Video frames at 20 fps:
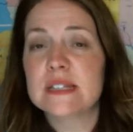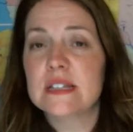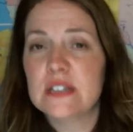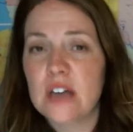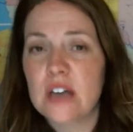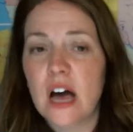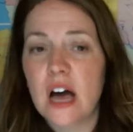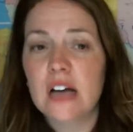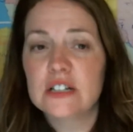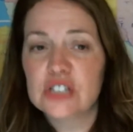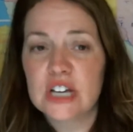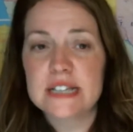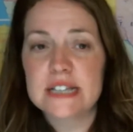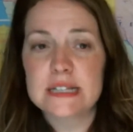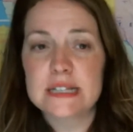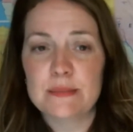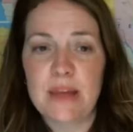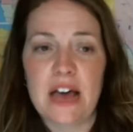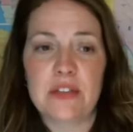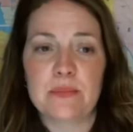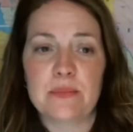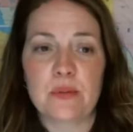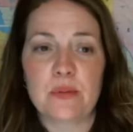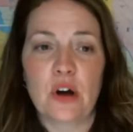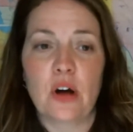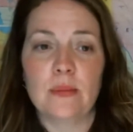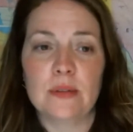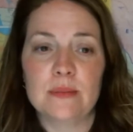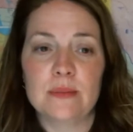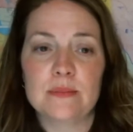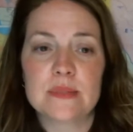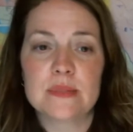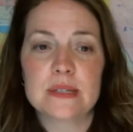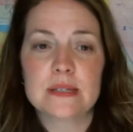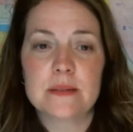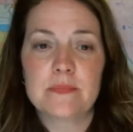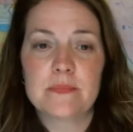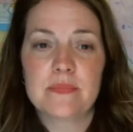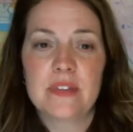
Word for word: not just math problems.